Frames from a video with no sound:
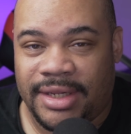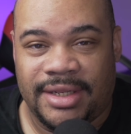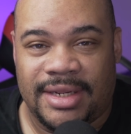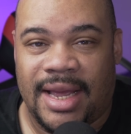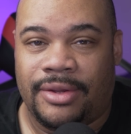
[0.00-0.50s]

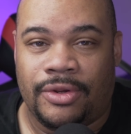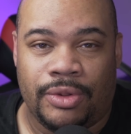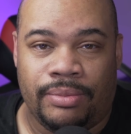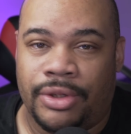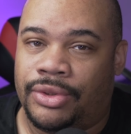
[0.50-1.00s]
does not use
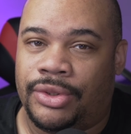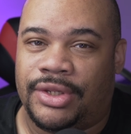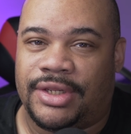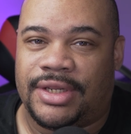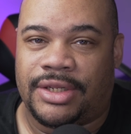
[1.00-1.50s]
Bluetooth
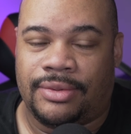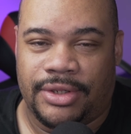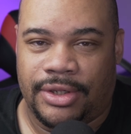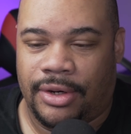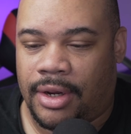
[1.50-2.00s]

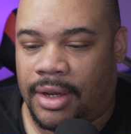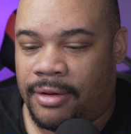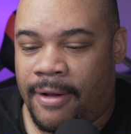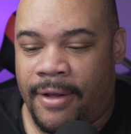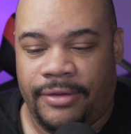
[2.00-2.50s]
accessories at
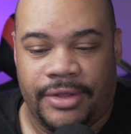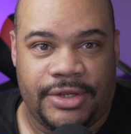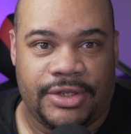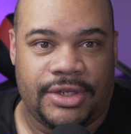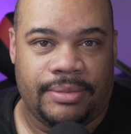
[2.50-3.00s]
all, this
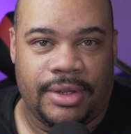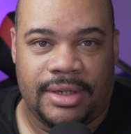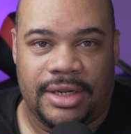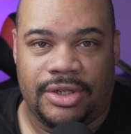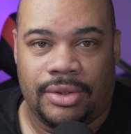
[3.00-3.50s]
is something
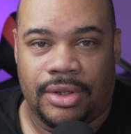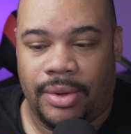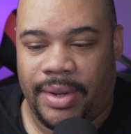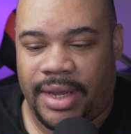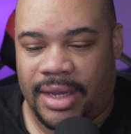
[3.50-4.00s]
that you can
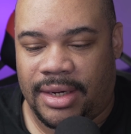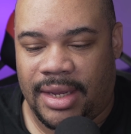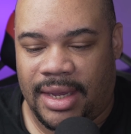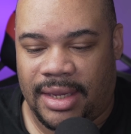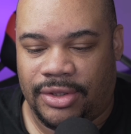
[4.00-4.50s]
go ahead
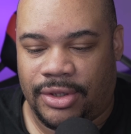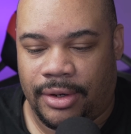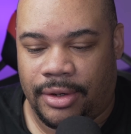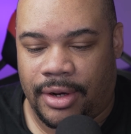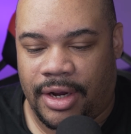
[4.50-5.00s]
and
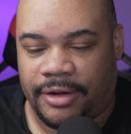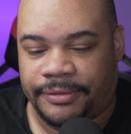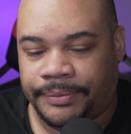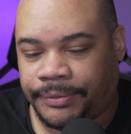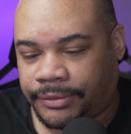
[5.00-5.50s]
turn off.
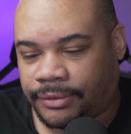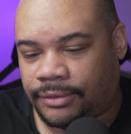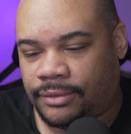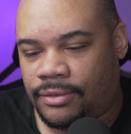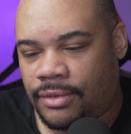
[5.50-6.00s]

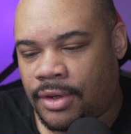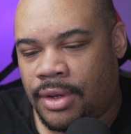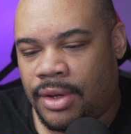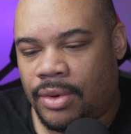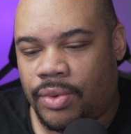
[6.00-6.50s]

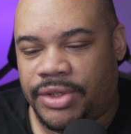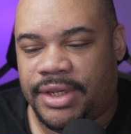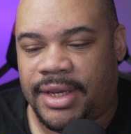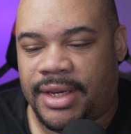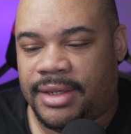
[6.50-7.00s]
Once
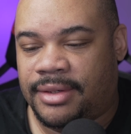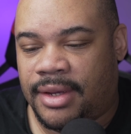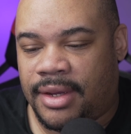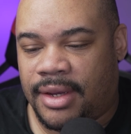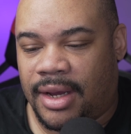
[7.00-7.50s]
again,
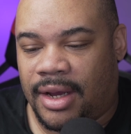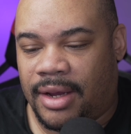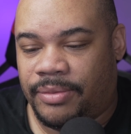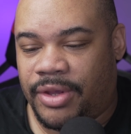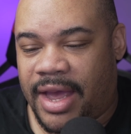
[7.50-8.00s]

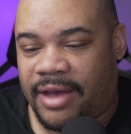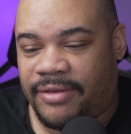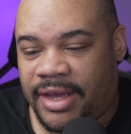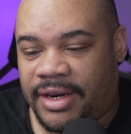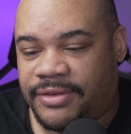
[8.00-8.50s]
you have
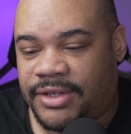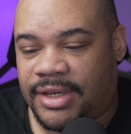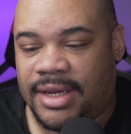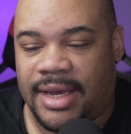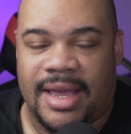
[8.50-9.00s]

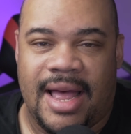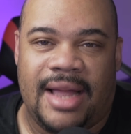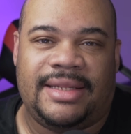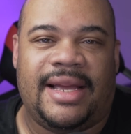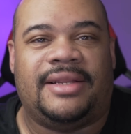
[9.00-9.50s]
NFC and
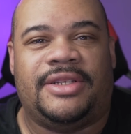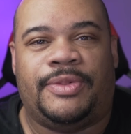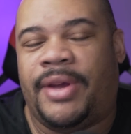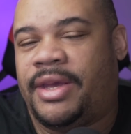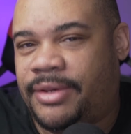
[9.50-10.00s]
contactless
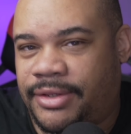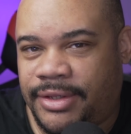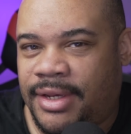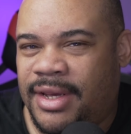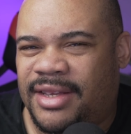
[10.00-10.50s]

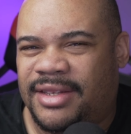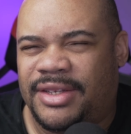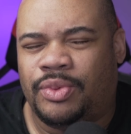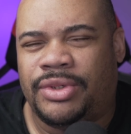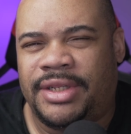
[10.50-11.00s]
payments.
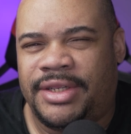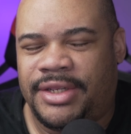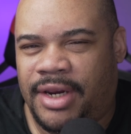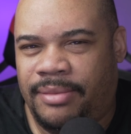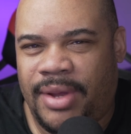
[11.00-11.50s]
This really
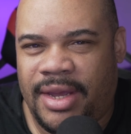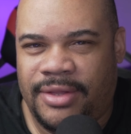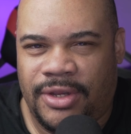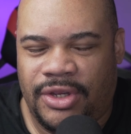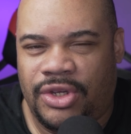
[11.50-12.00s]
isn't going to
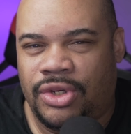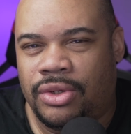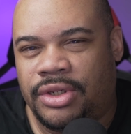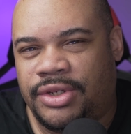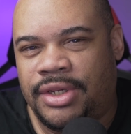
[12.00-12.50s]
make the
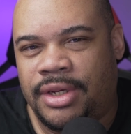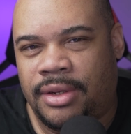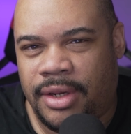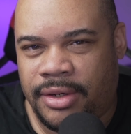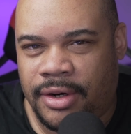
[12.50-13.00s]
hugest
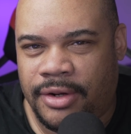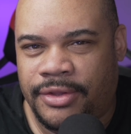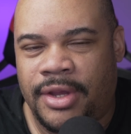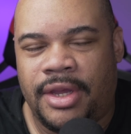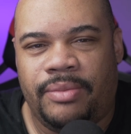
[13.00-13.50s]
deal on earth,
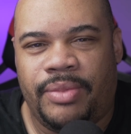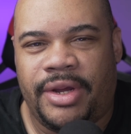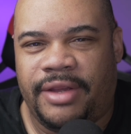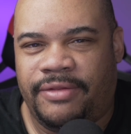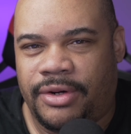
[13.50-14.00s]

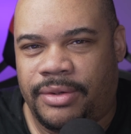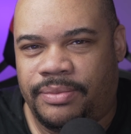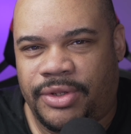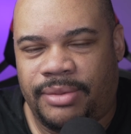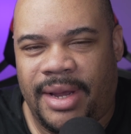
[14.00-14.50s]
but if you're
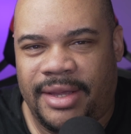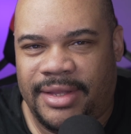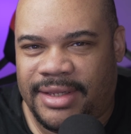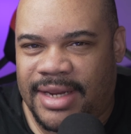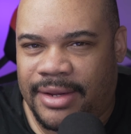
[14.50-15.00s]
somebody
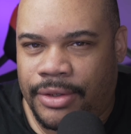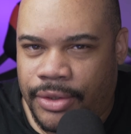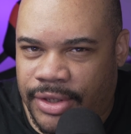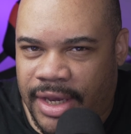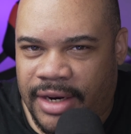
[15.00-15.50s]
that's not
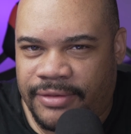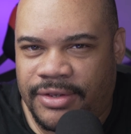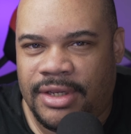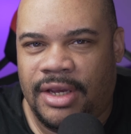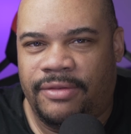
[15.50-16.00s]
using
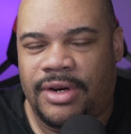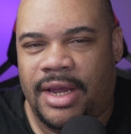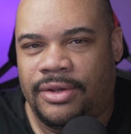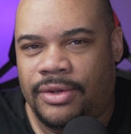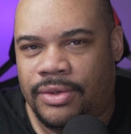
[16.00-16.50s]
NFC, if you're
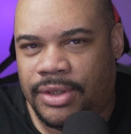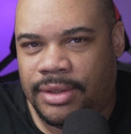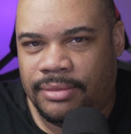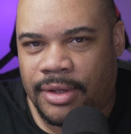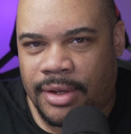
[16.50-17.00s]
not
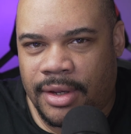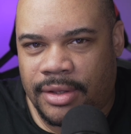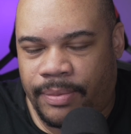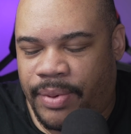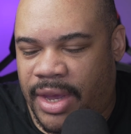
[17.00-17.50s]
using
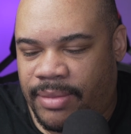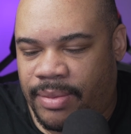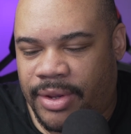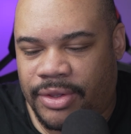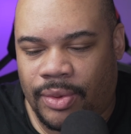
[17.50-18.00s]
the payment
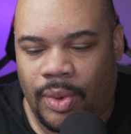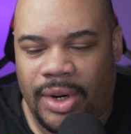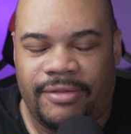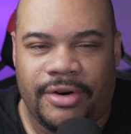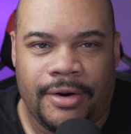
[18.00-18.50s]
method or
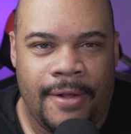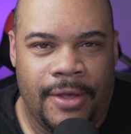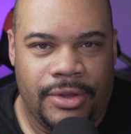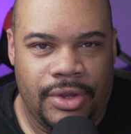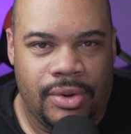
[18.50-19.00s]
whatever,
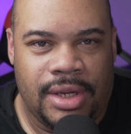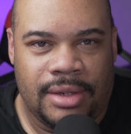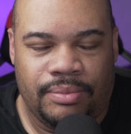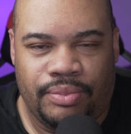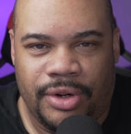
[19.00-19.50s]
you
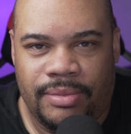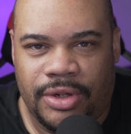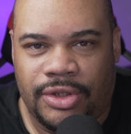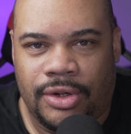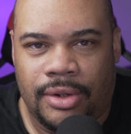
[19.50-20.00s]
can pretty
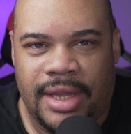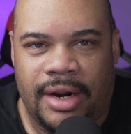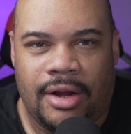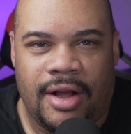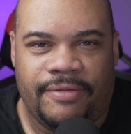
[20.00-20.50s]
much turn that
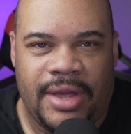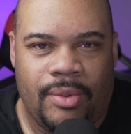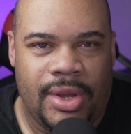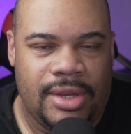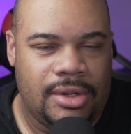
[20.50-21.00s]
off. That
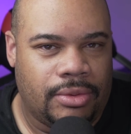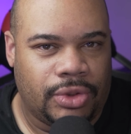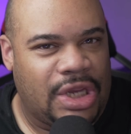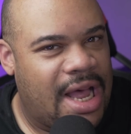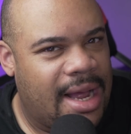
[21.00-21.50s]
way you don't
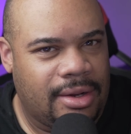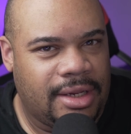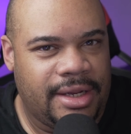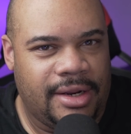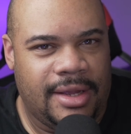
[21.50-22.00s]

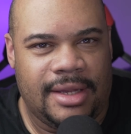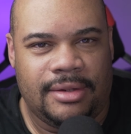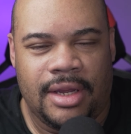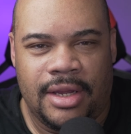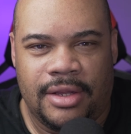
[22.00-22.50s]
toggle it
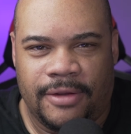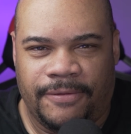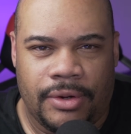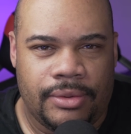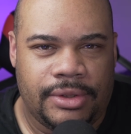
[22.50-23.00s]
and the
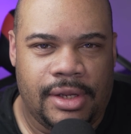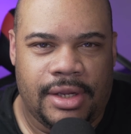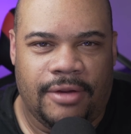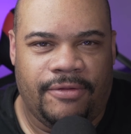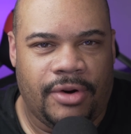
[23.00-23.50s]
phone's
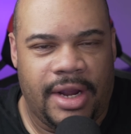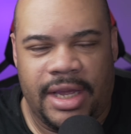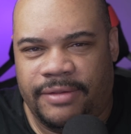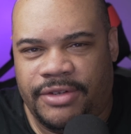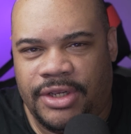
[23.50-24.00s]
looking for
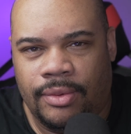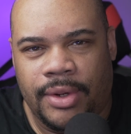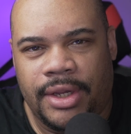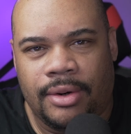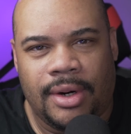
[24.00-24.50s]
an NFC
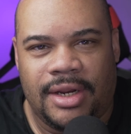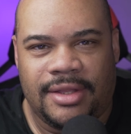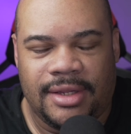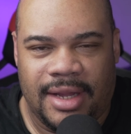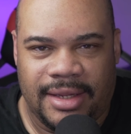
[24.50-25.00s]
reader or
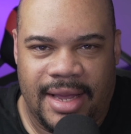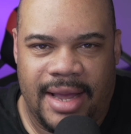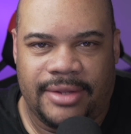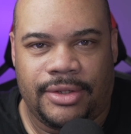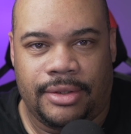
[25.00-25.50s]
anything like
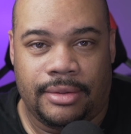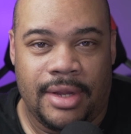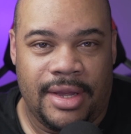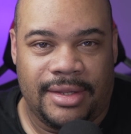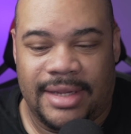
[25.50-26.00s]
that. So
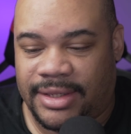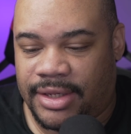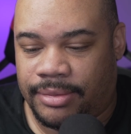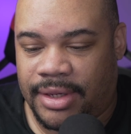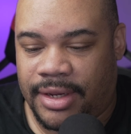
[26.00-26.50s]
that's
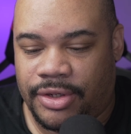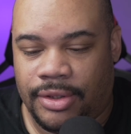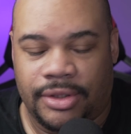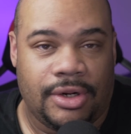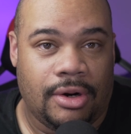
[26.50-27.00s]
something else you
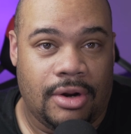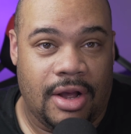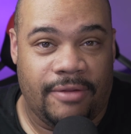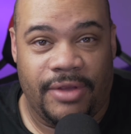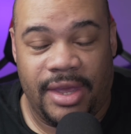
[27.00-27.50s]
could turn
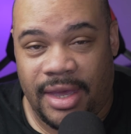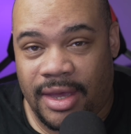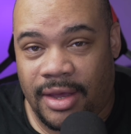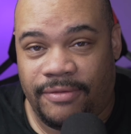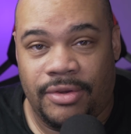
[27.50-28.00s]
off
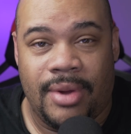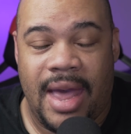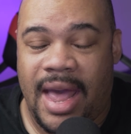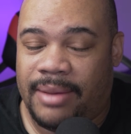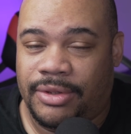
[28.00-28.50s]
if you
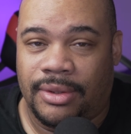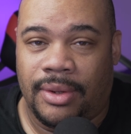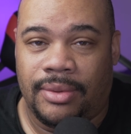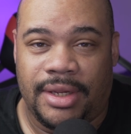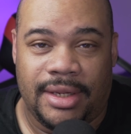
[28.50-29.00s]

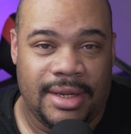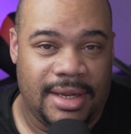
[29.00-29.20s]
absolutely